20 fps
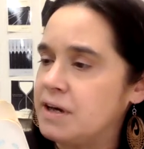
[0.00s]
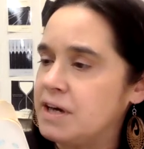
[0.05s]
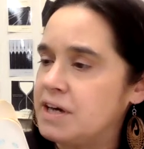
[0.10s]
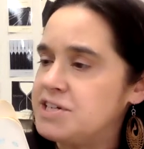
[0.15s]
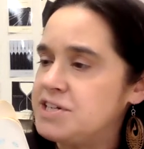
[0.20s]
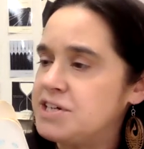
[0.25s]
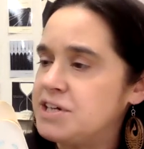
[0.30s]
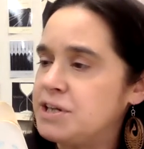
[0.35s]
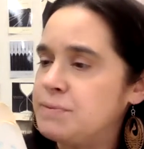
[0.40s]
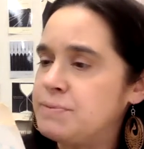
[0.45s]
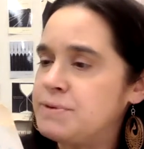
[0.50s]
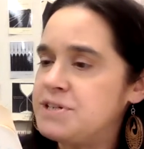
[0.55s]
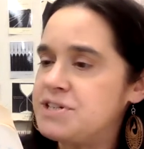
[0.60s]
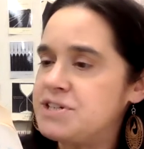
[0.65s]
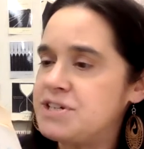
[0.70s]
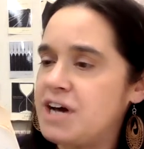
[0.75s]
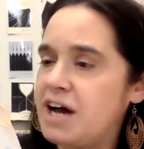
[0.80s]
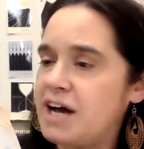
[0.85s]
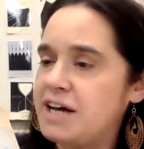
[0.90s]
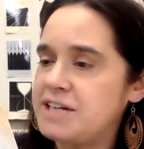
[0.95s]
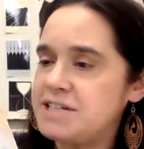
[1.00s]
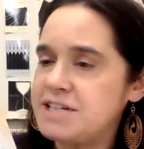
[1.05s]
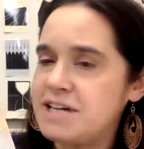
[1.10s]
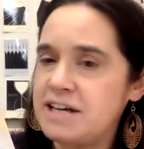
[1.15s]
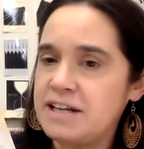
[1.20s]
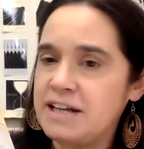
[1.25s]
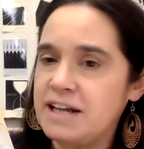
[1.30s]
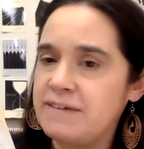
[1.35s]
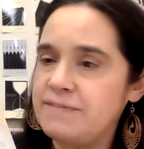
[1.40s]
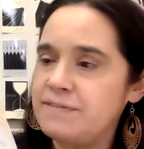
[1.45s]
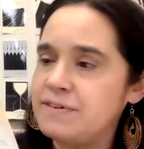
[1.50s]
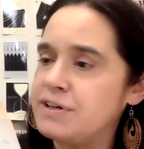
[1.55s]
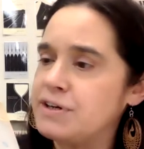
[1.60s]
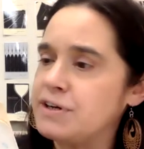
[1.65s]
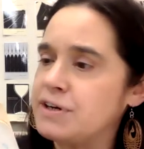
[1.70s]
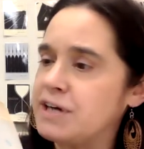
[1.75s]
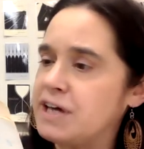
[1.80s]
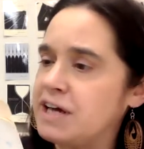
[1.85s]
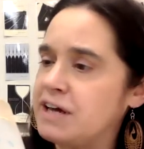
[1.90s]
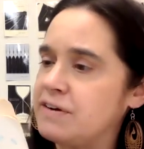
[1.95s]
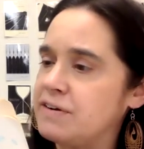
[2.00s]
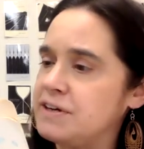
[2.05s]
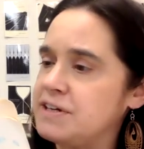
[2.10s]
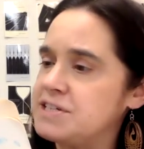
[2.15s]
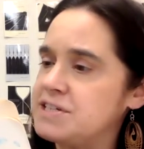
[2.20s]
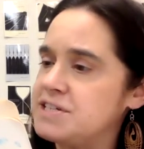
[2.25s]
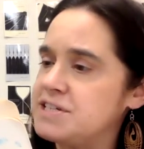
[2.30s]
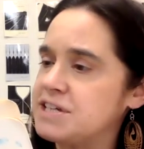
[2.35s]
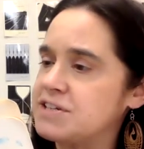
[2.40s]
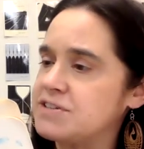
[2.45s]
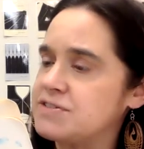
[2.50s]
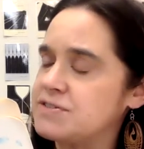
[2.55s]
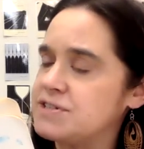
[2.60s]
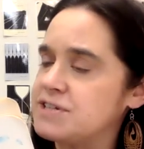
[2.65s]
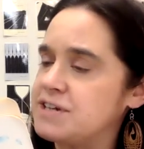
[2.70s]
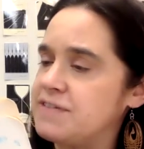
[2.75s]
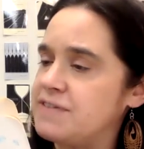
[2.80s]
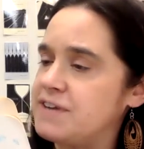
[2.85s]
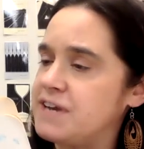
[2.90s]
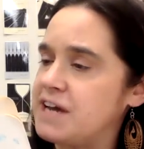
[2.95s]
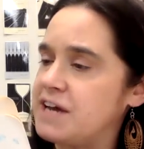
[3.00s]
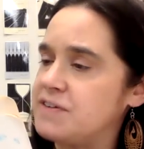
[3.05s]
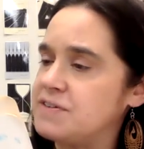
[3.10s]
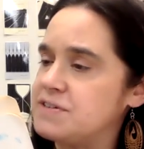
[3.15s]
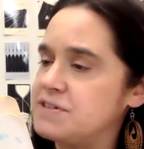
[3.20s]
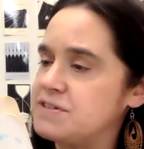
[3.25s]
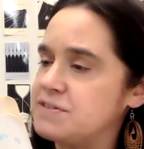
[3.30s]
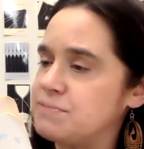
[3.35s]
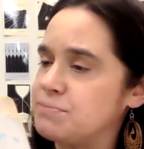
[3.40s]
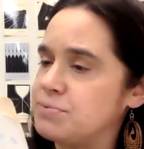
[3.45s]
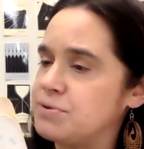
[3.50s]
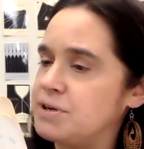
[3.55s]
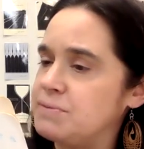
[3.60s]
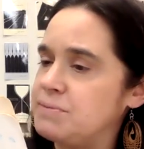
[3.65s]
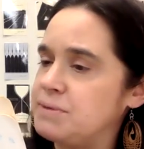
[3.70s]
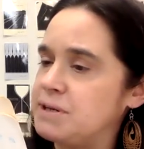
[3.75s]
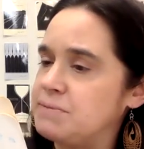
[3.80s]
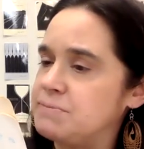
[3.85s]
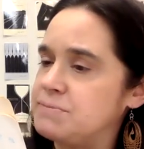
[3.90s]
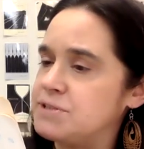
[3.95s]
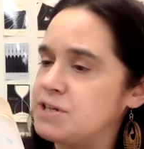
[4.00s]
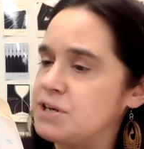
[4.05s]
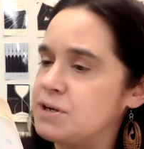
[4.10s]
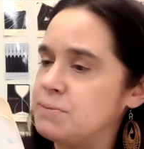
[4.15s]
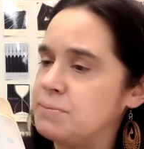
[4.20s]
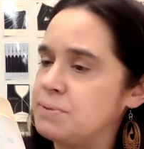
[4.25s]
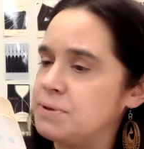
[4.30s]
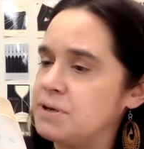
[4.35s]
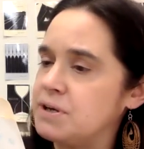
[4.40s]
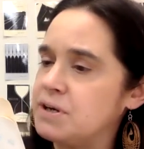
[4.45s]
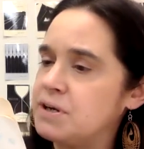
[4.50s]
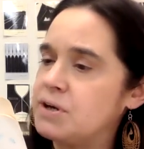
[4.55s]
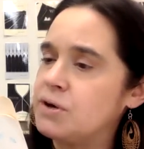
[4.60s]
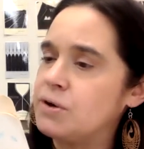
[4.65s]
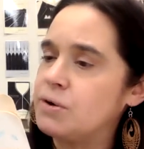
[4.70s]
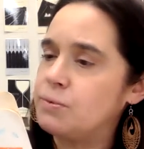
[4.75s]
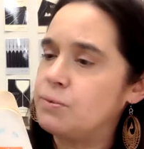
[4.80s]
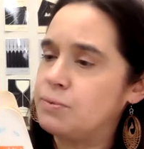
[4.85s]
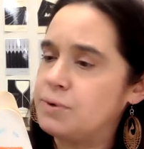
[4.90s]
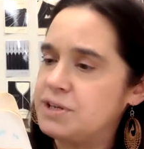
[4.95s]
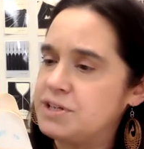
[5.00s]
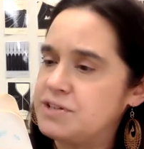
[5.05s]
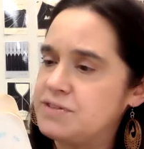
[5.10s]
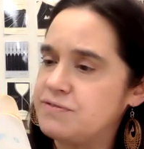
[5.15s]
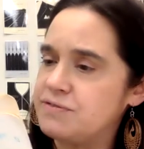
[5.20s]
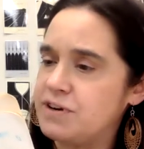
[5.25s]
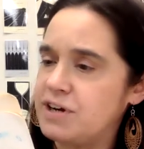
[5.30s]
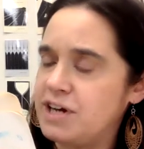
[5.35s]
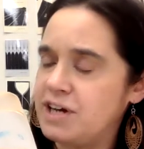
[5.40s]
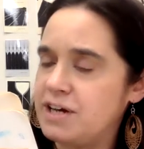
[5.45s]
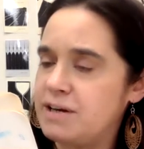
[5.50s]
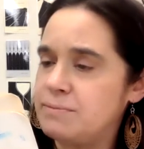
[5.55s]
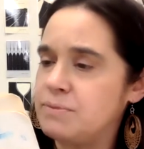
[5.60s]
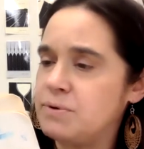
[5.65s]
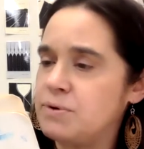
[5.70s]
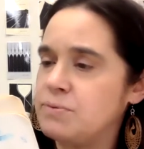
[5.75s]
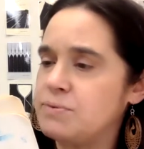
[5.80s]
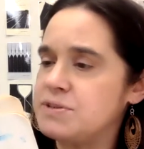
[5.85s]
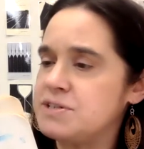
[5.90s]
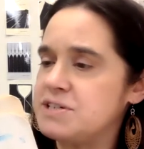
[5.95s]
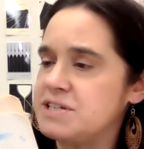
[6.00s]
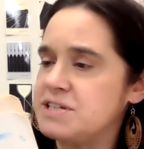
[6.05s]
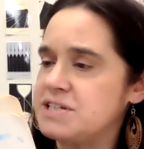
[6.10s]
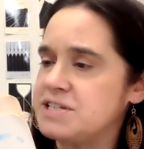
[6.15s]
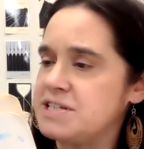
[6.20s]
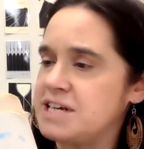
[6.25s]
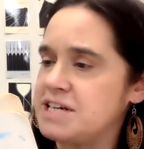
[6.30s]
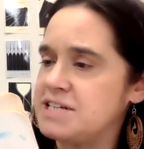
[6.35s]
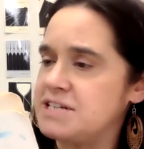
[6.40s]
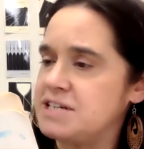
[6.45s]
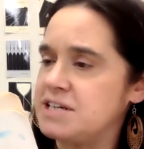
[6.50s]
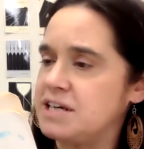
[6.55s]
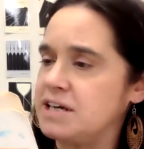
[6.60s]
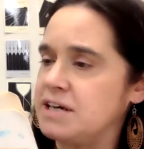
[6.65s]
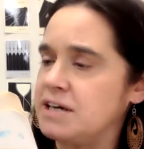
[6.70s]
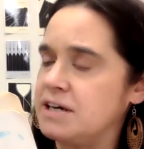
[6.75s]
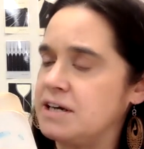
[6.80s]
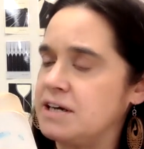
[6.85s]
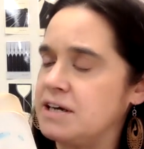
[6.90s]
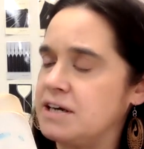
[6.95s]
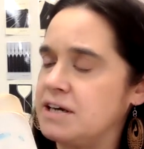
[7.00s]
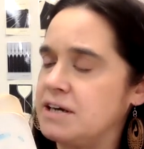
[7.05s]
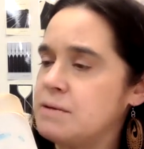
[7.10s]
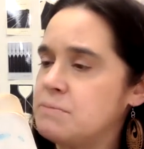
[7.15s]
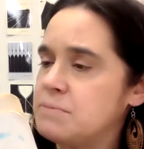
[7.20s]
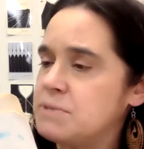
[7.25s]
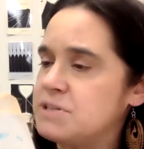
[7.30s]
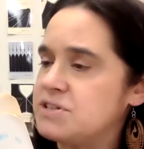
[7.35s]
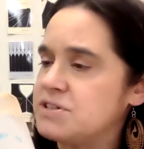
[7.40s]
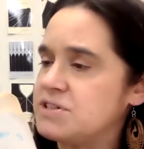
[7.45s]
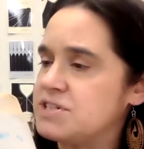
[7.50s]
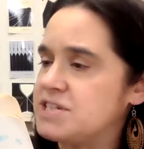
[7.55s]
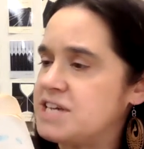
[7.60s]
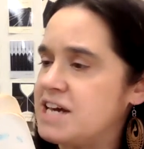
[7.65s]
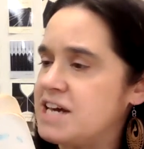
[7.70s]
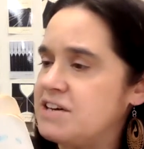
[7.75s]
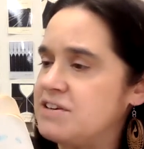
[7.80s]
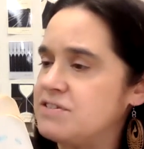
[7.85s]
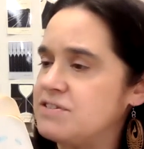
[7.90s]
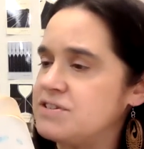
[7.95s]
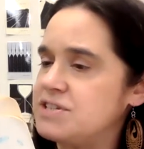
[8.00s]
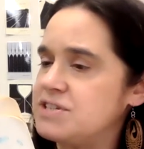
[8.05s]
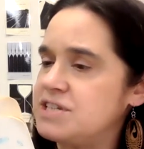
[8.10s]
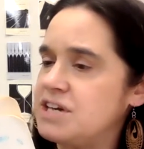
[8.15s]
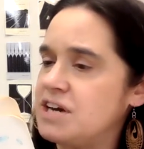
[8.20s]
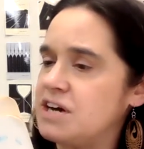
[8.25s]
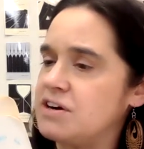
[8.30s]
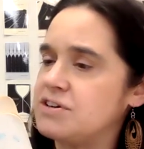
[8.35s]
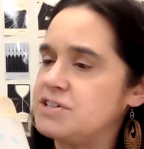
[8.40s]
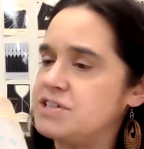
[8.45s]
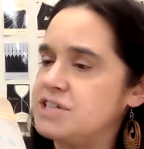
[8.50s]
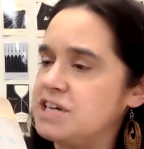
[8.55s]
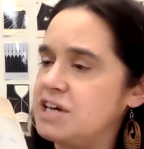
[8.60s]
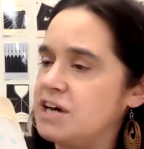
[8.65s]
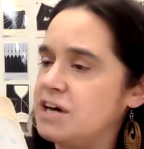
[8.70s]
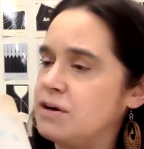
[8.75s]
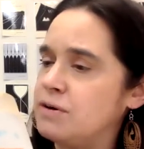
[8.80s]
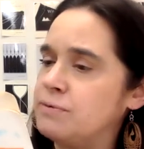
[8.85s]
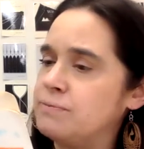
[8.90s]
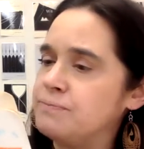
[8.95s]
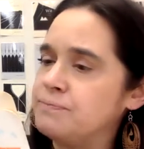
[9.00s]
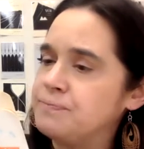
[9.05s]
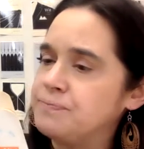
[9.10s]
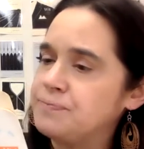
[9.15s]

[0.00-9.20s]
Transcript: Until he was shot, Ted Lavender carried six or seven ounces of premium dope, which for him was a necessity. Mitchell Sanders, the RTO,